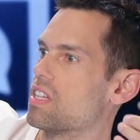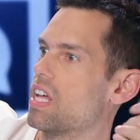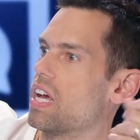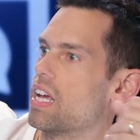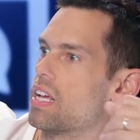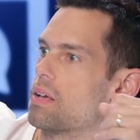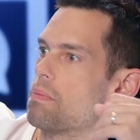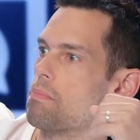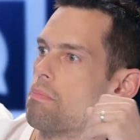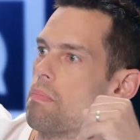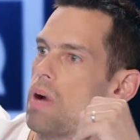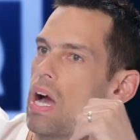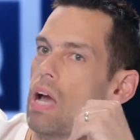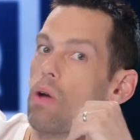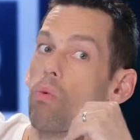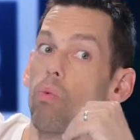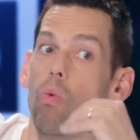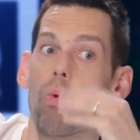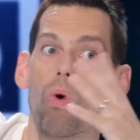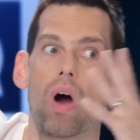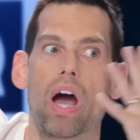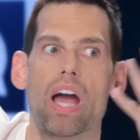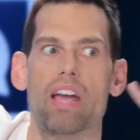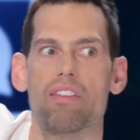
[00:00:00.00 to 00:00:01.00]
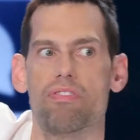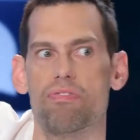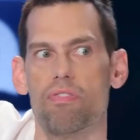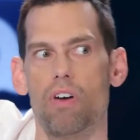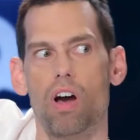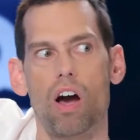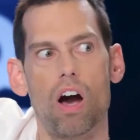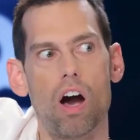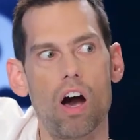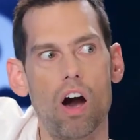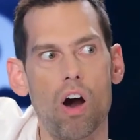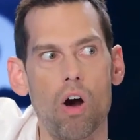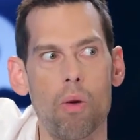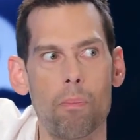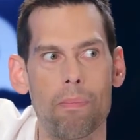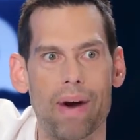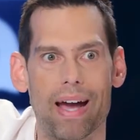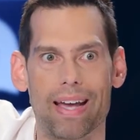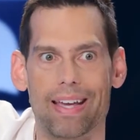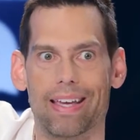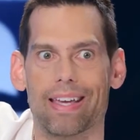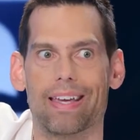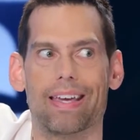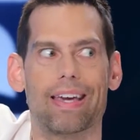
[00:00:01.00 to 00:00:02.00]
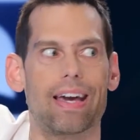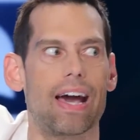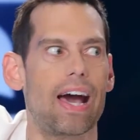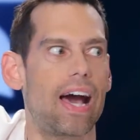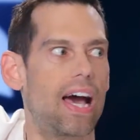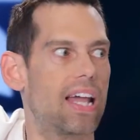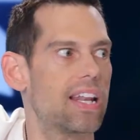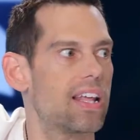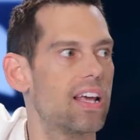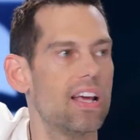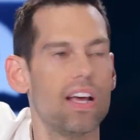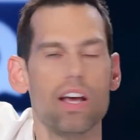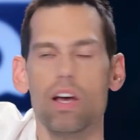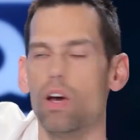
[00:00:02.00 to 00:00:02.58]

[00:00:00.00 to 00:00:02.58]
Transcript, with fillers: Like my wife. Oh, my God.